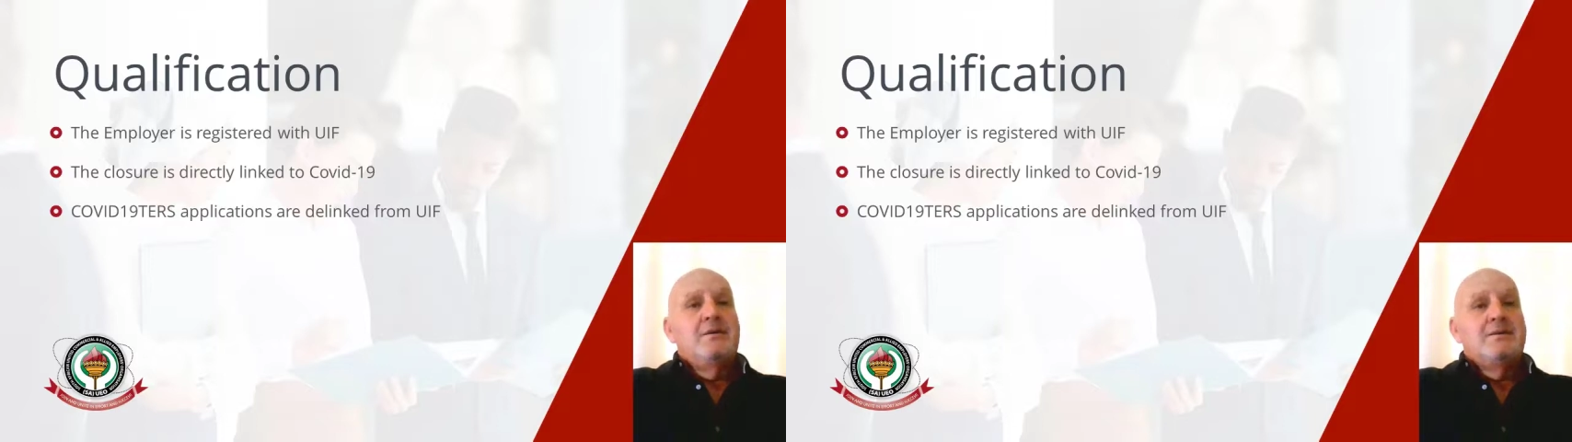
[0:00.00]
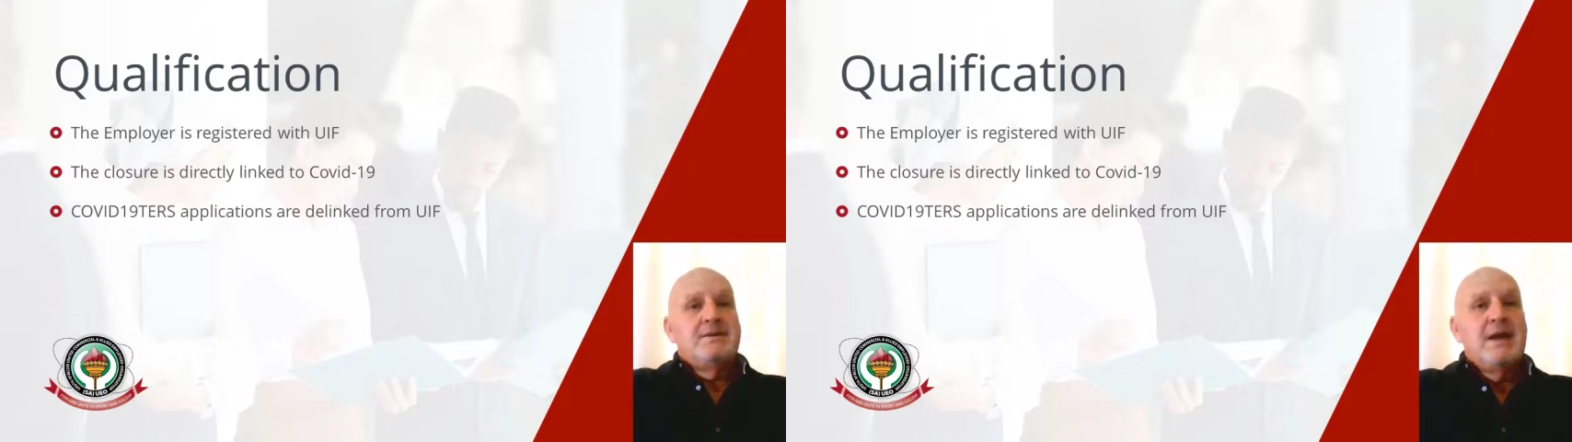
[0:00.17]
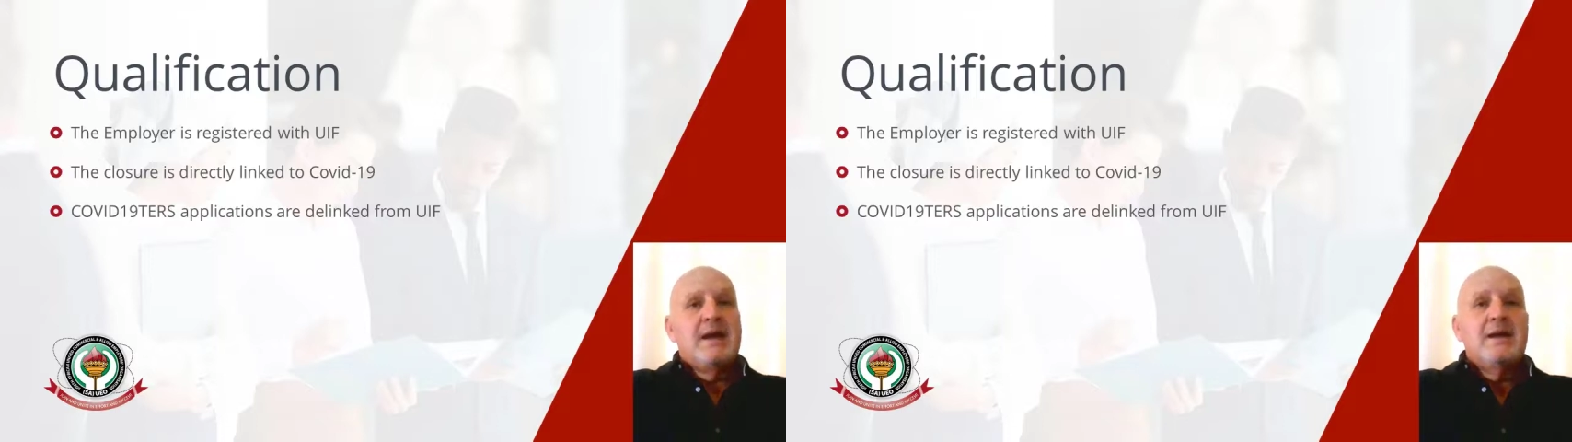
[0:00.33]

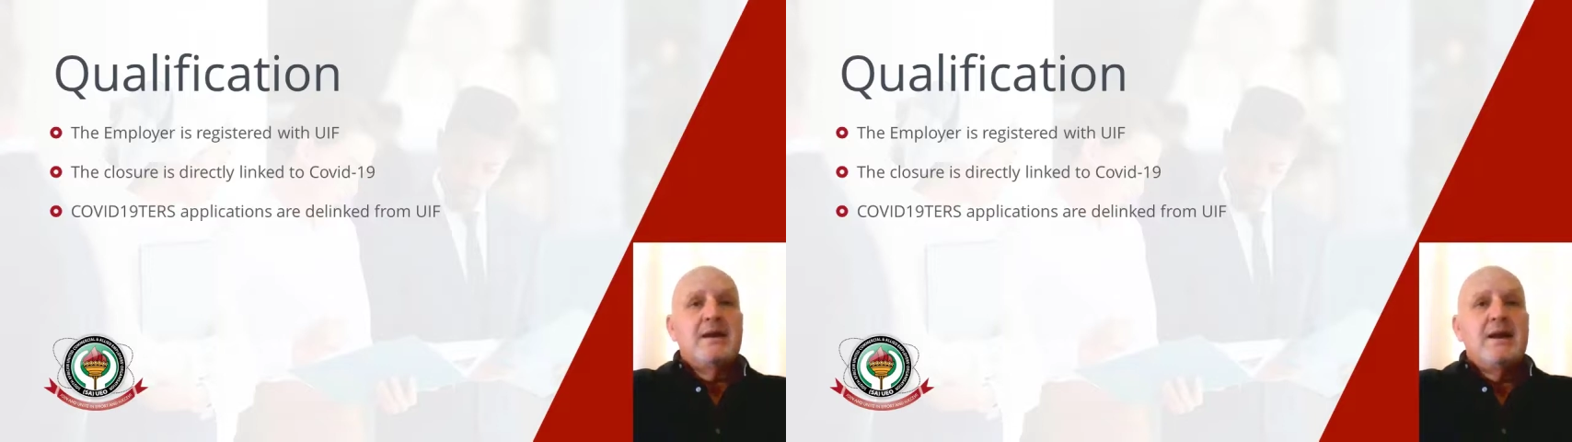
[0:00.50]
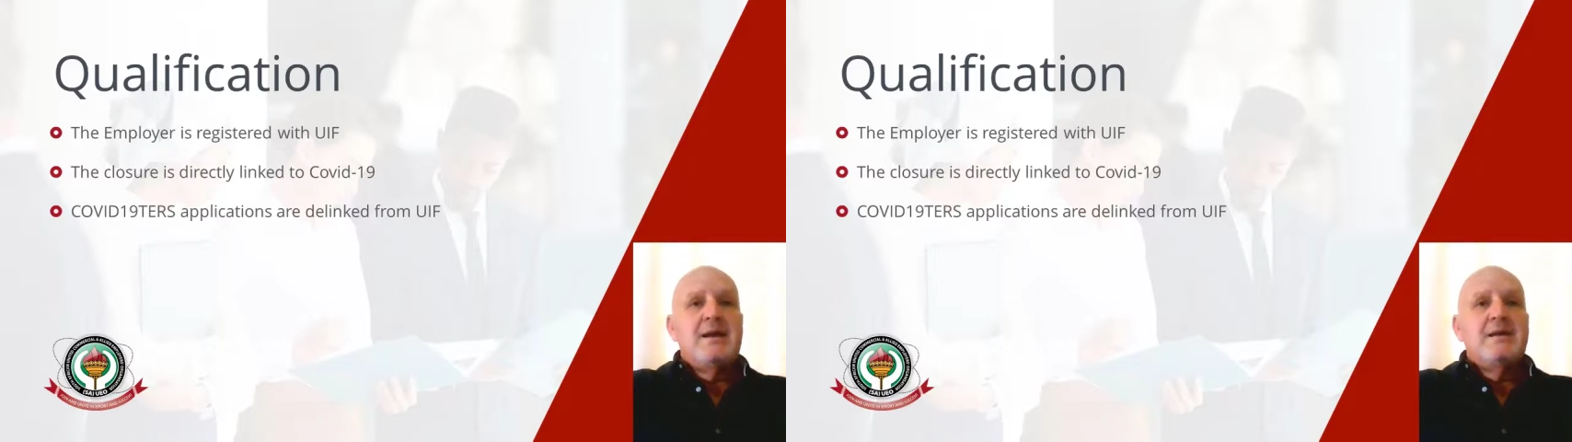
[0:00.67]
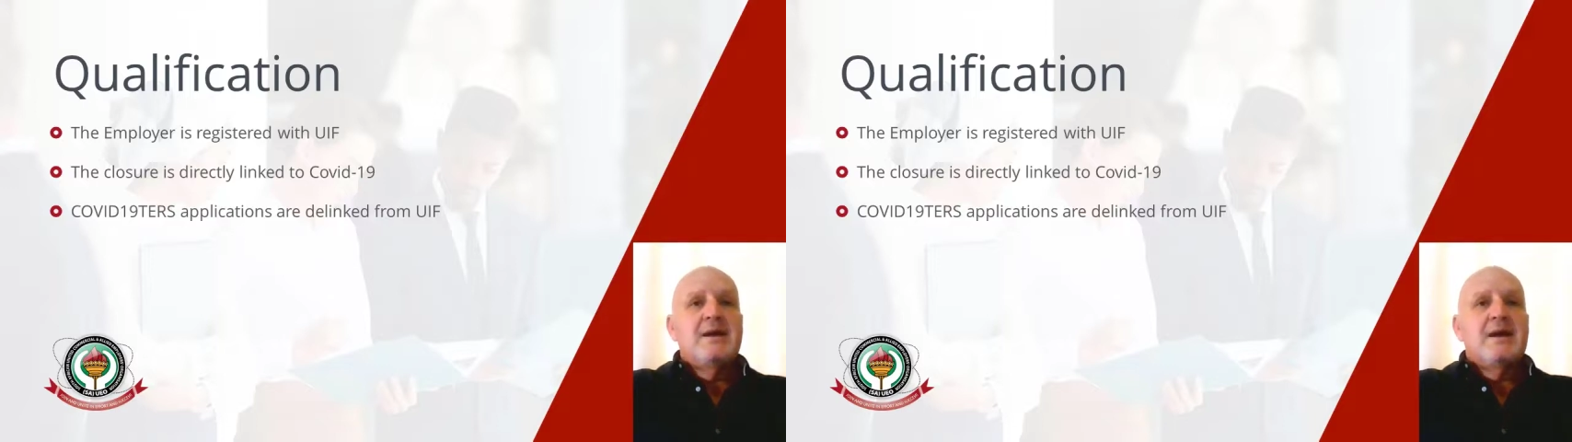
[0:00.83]

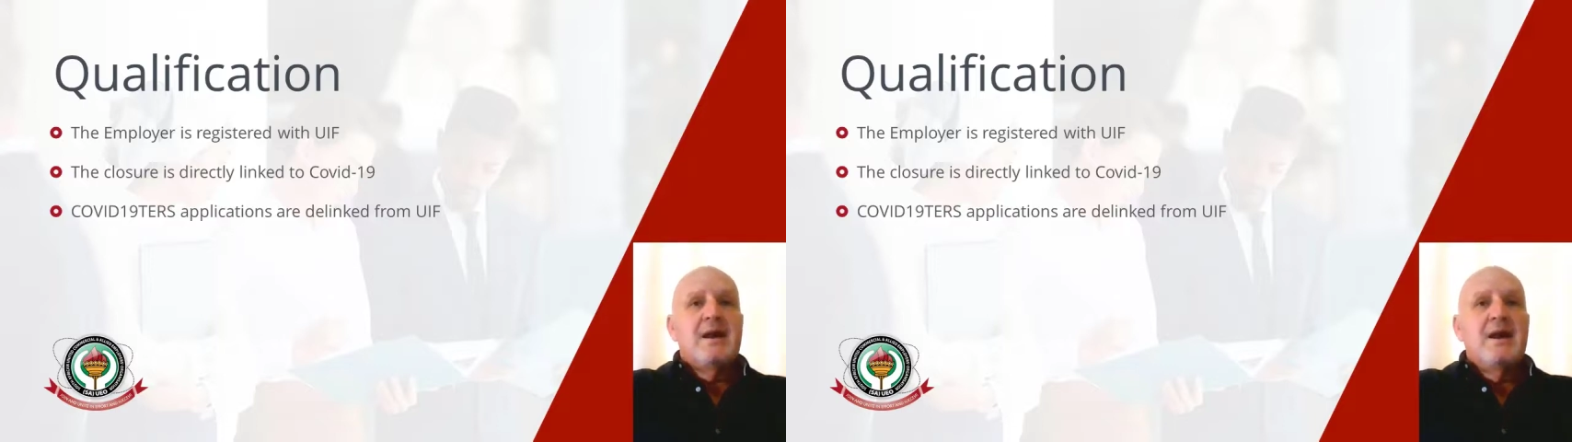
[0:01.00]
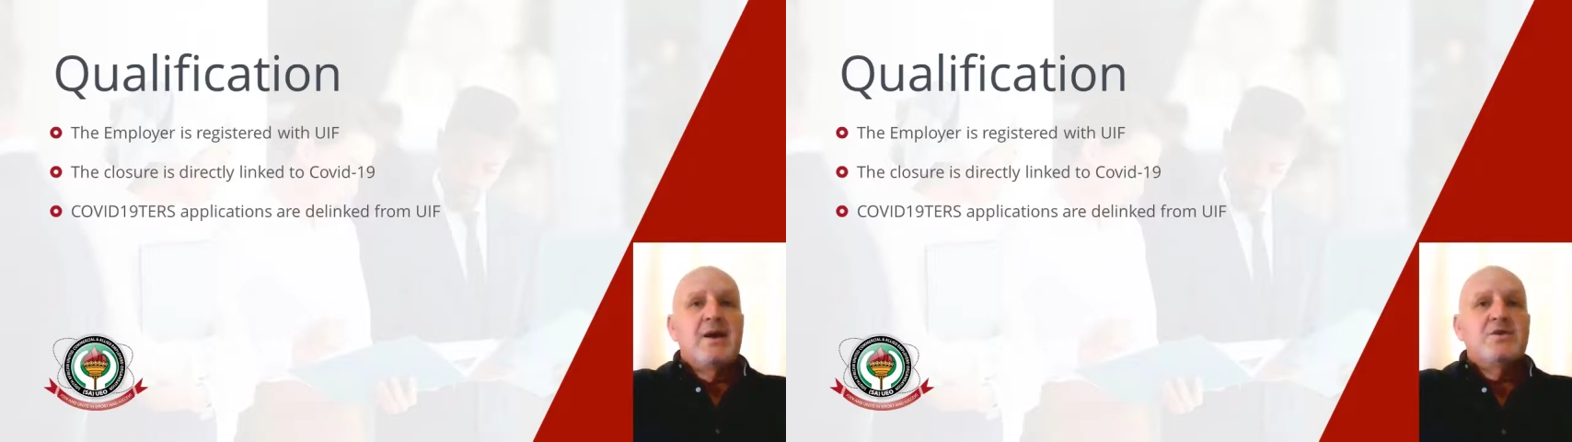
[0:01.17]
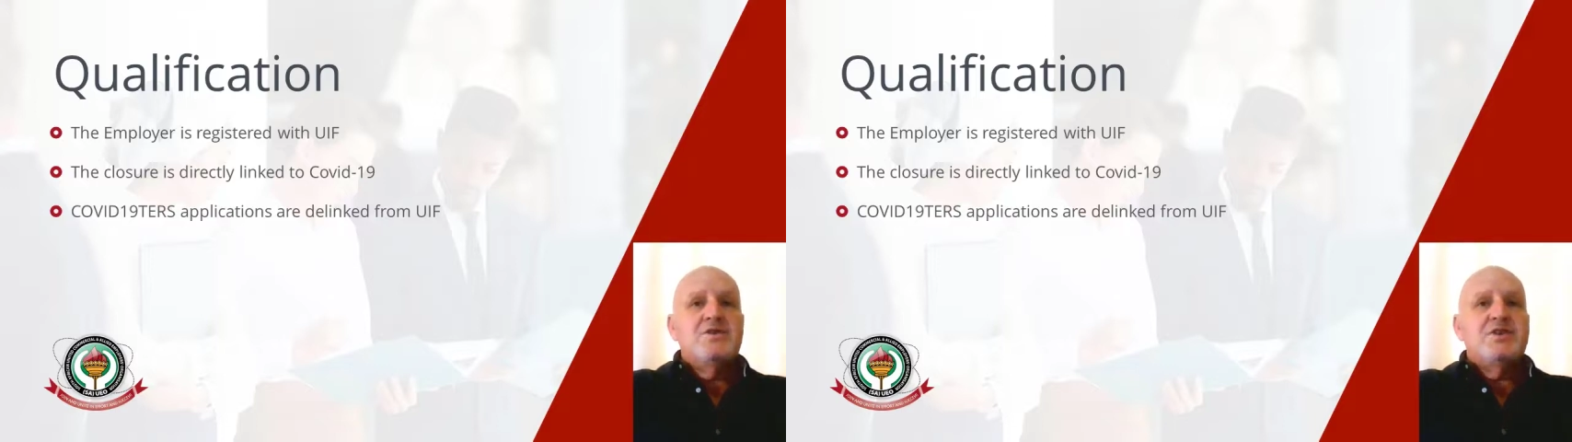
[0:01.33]
Secondly, the
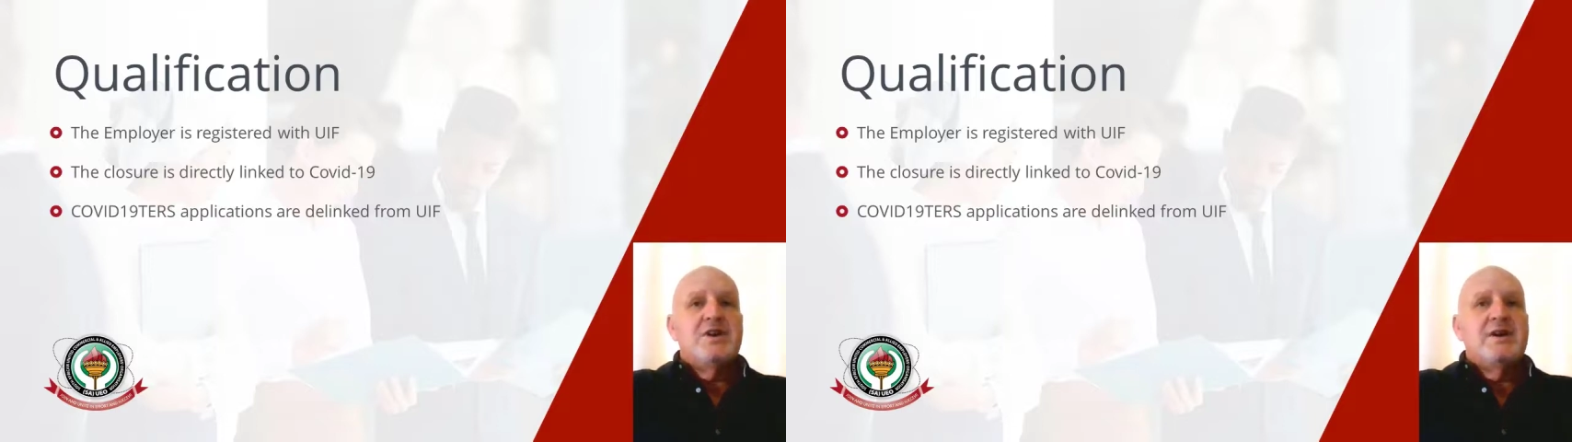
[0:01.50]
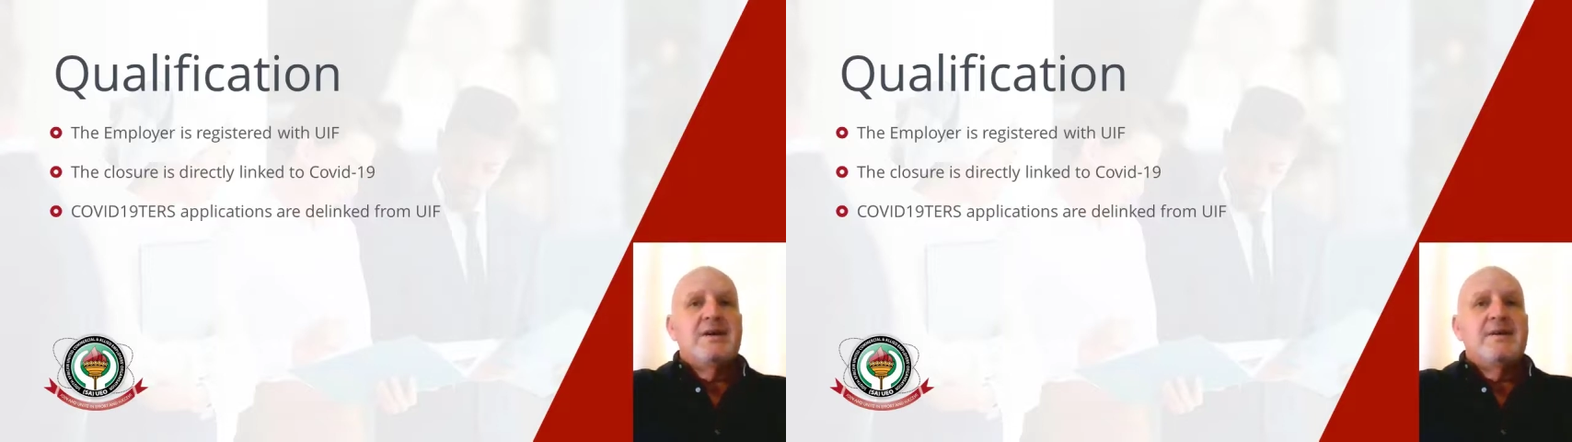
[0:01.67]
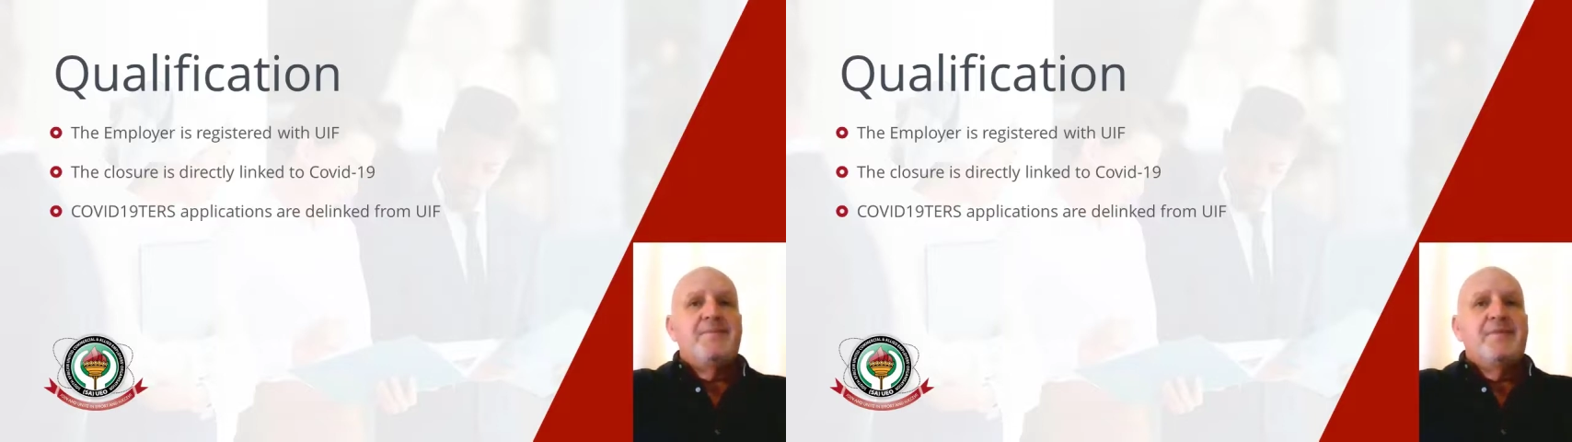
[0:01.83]

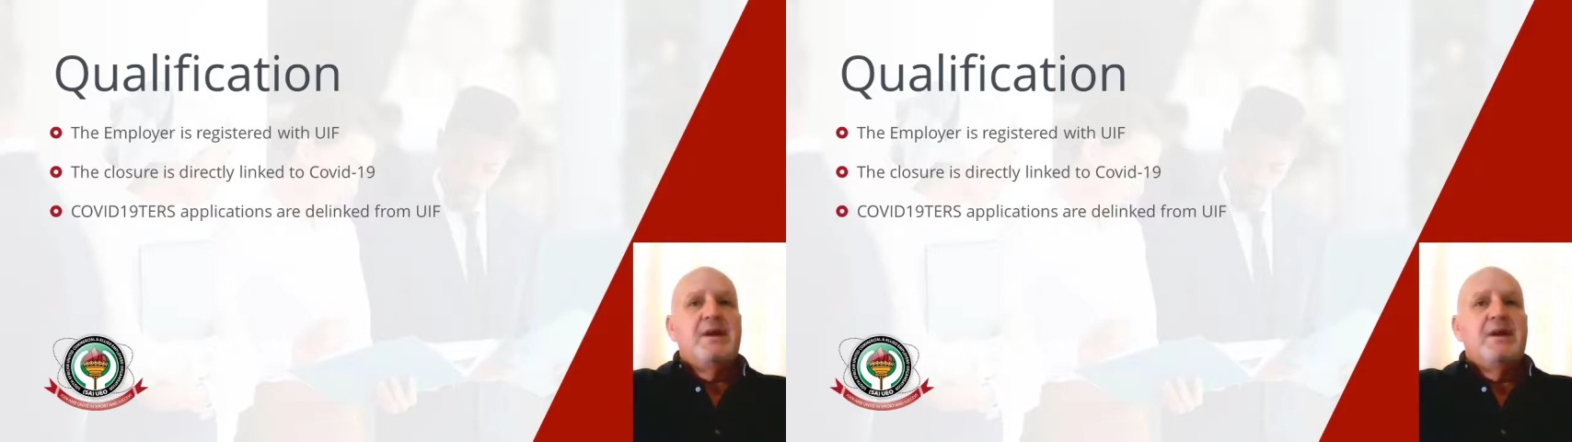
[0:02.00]
closure